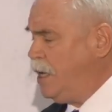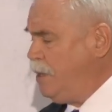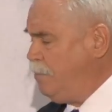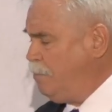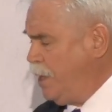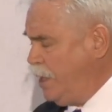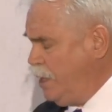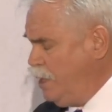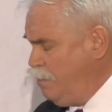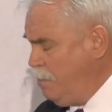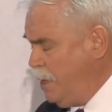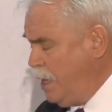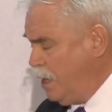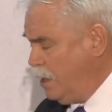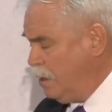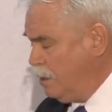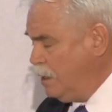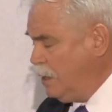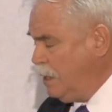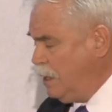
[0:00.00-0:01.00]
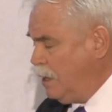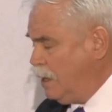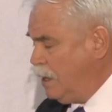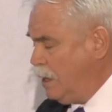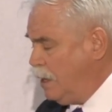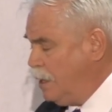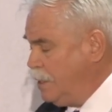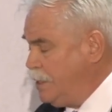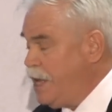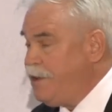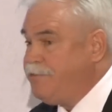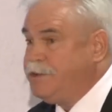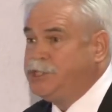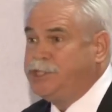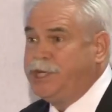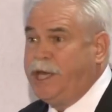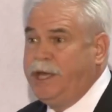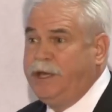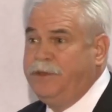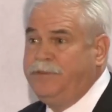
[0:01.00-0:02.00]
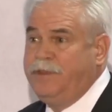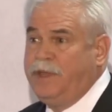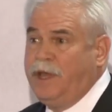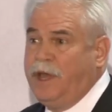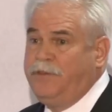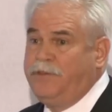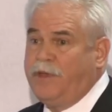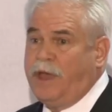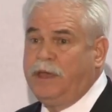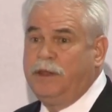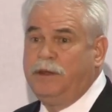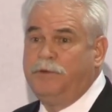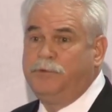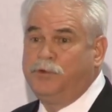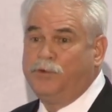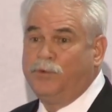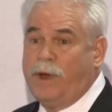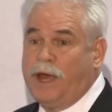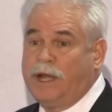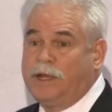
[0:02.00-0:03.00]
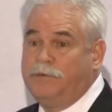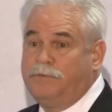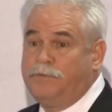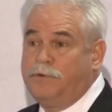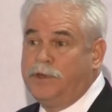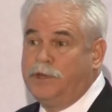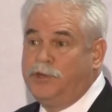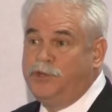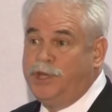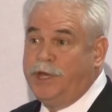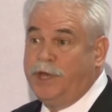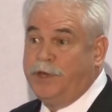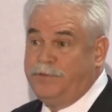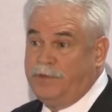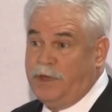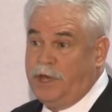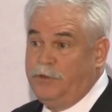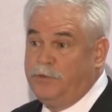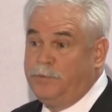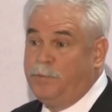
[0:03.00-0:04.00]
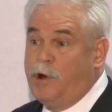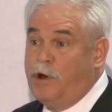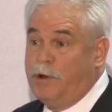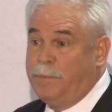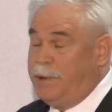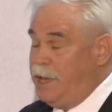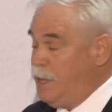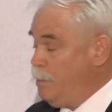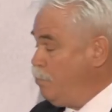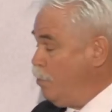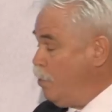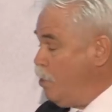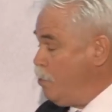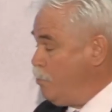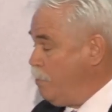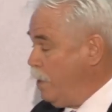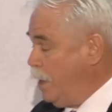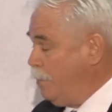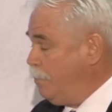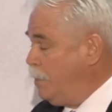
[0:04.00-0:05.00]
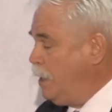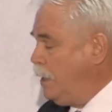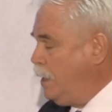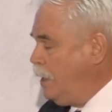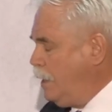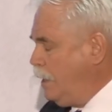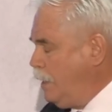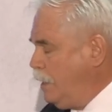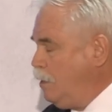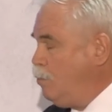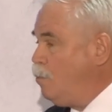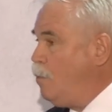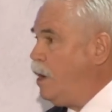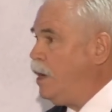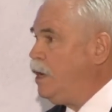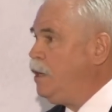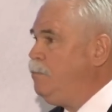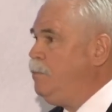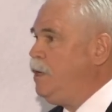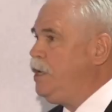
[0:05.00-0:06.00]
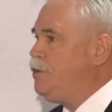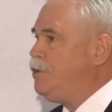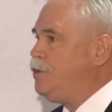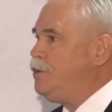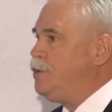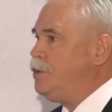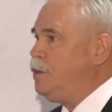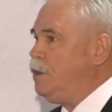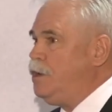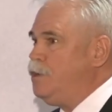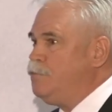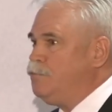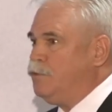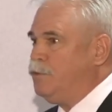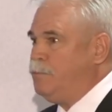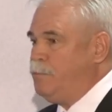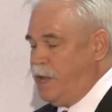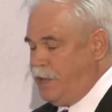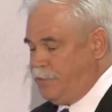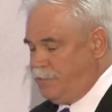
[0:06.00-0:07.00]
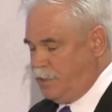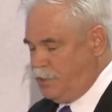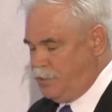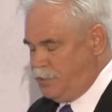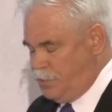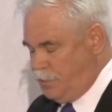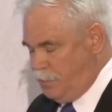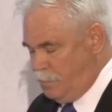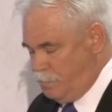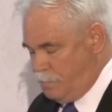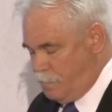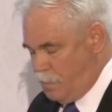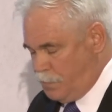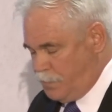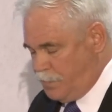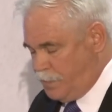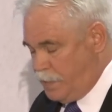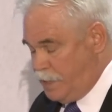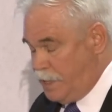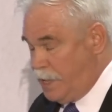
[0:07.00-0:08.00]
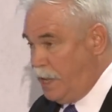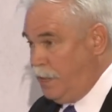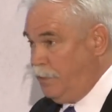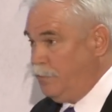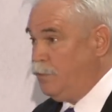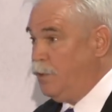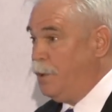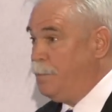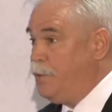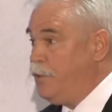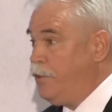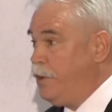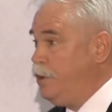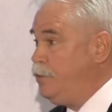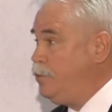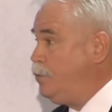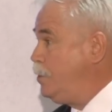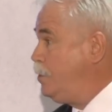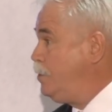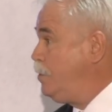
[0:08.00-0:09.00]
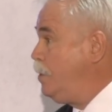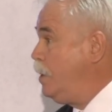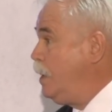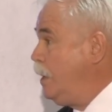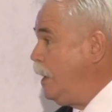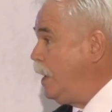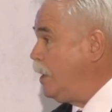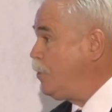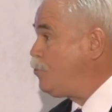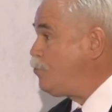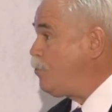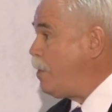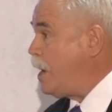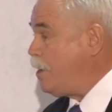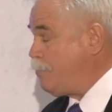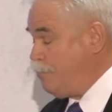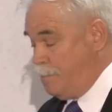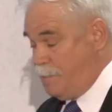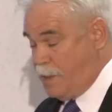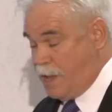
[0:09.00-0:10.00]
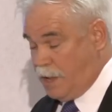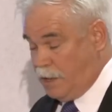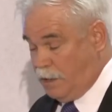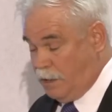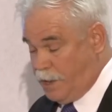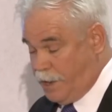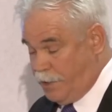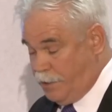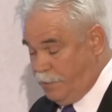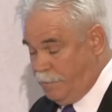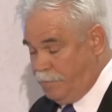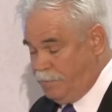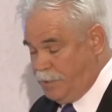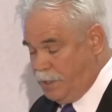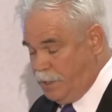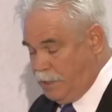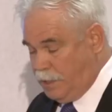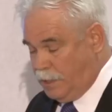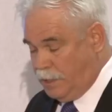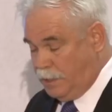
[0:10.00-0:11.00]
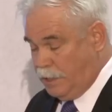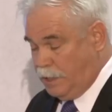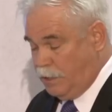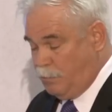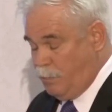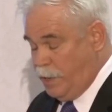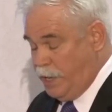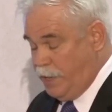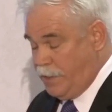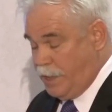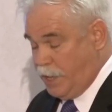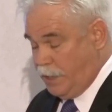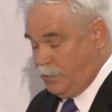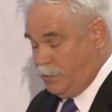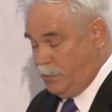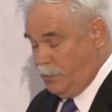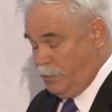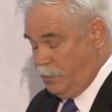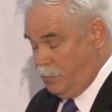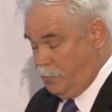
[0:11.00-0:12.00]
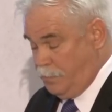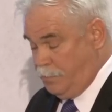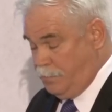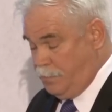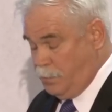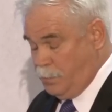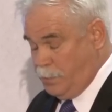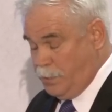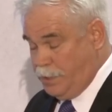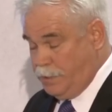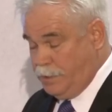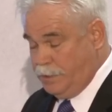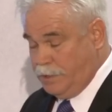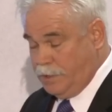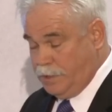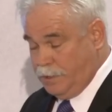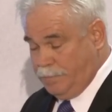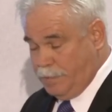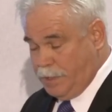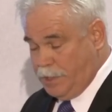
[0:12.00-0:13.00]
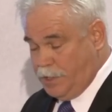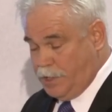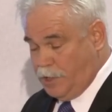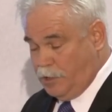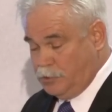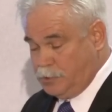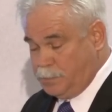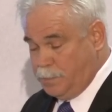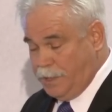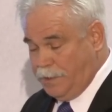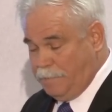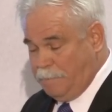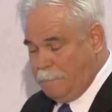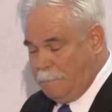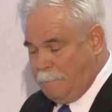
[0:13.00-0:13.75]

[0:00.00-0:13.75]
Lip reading: night by email. David Shea is the executive director for the GSA SmartPay program, and he wanted me to deliver a message to you folks today, so I'm going to extract from that letter and read that to you if you would indulge me.